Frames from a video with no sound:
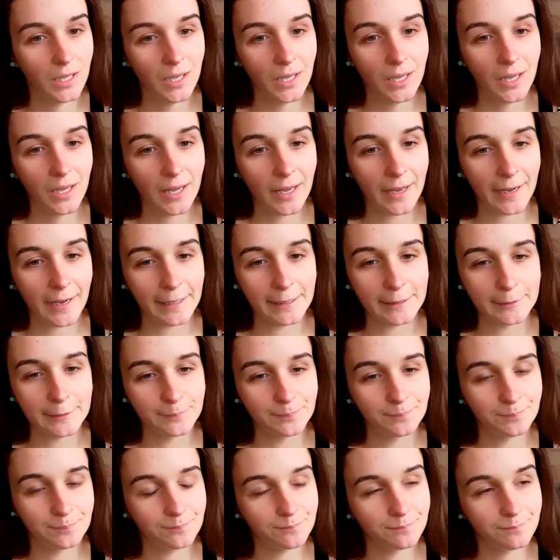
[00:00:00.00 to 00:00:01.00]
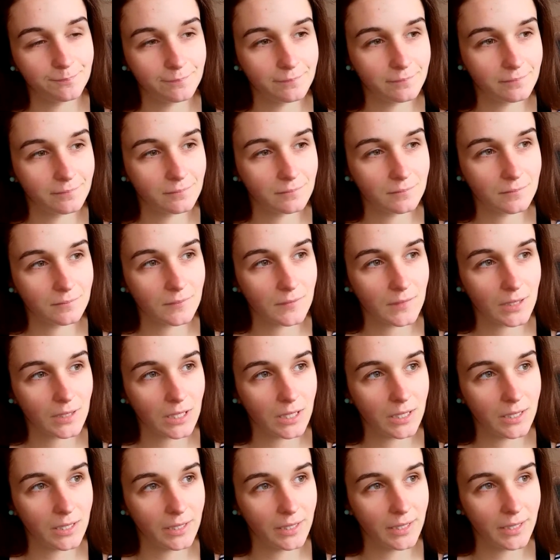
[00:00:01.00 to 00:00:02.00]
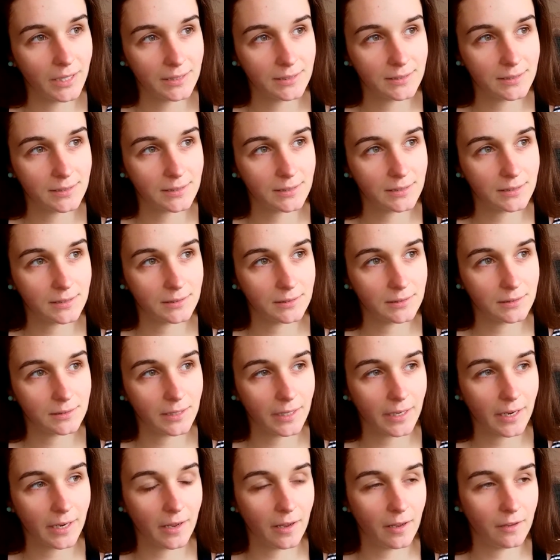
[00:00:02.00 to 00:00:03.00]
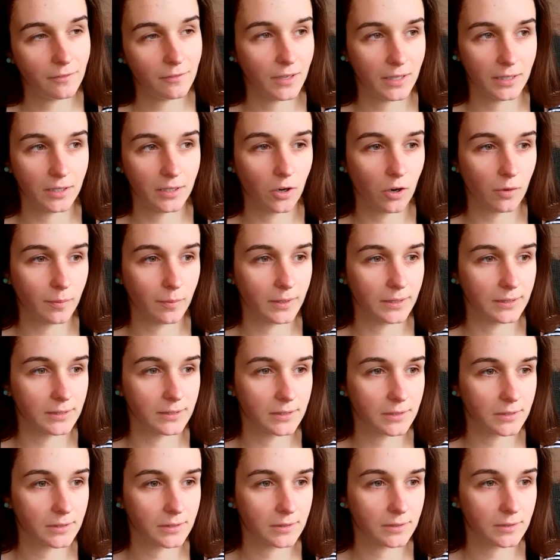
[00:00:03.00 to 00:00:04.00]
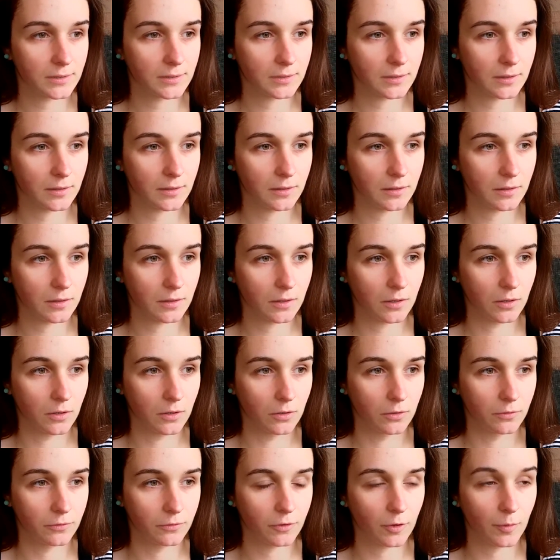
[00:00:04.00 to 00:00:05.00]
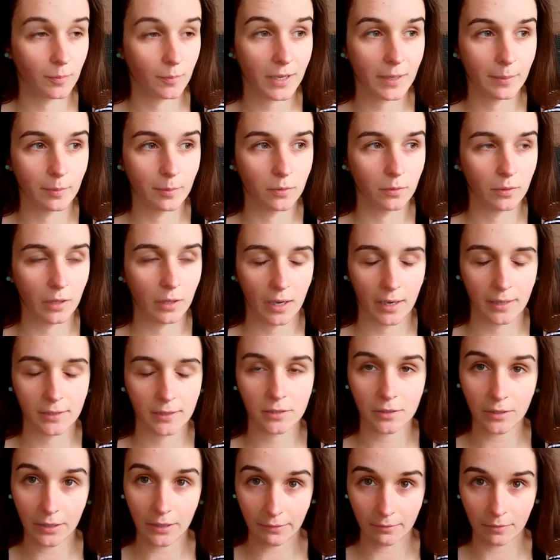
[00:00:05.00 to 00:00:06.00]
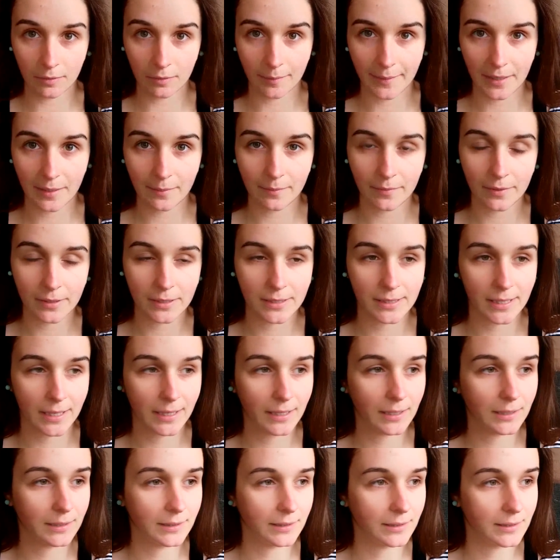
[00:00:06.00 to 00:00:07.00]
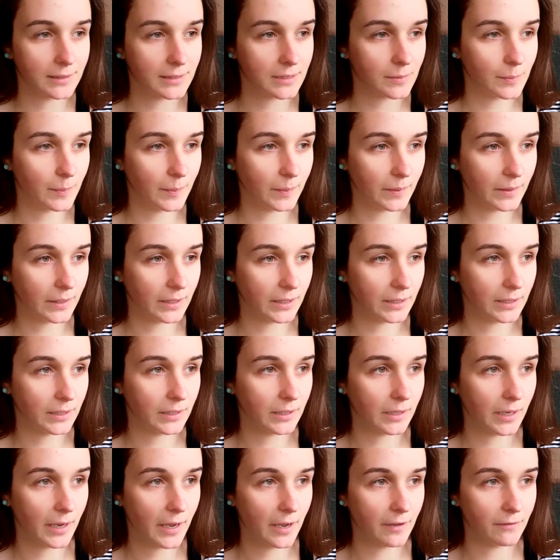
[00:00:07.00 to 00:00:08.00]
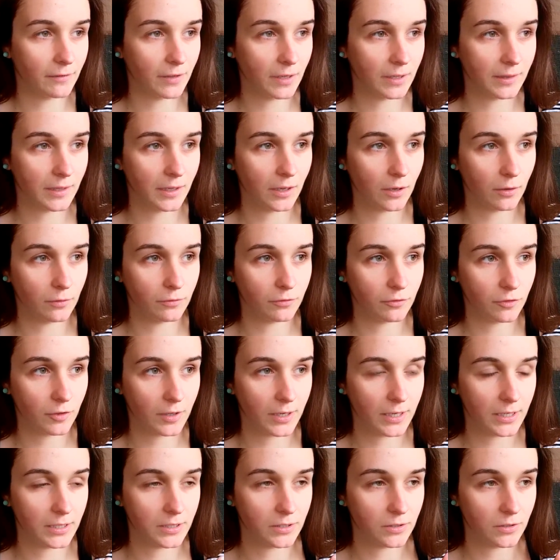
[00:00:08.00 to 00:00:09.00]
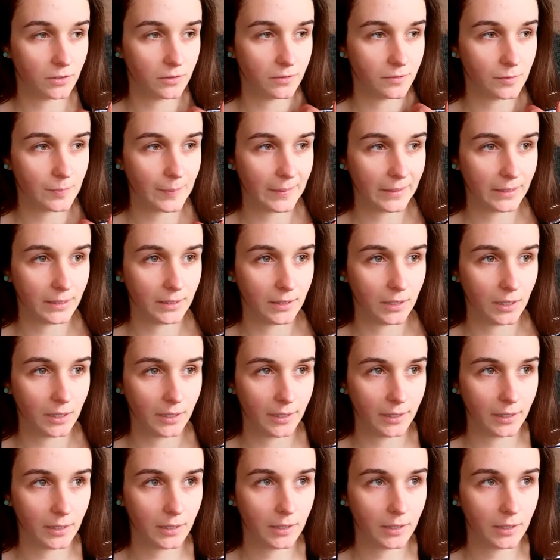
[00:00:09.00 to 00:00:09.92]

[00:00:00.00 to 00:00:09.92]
And I guess, like, I have had comments from people that I don't even remember saying this, but I have had the odd friend who's been like,